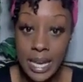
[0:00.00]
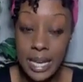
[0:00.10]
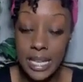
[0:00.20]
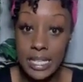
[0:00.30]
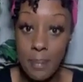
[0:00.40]

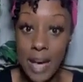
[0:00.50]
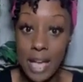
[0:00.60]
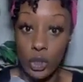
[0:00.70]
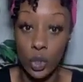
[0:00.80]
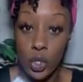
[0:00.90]
It's
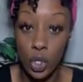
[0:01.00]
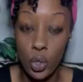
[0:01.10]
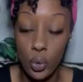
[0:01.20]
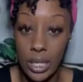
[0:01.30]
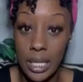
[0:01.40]
about your
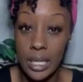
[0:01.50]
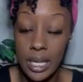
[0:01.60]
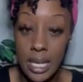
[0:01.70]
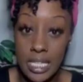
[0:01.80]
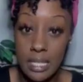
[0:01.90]
union.
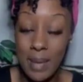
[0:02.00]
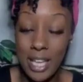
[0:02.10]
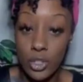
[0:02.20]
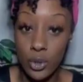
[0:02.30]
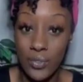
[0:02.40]
It's
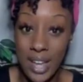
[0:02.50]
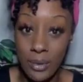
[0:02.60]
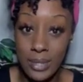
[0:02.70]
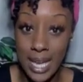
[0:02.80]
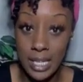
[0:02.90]
about your
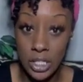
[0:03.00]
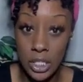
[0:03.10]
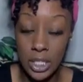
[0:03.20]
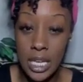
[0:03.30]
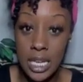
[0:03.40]
foundation.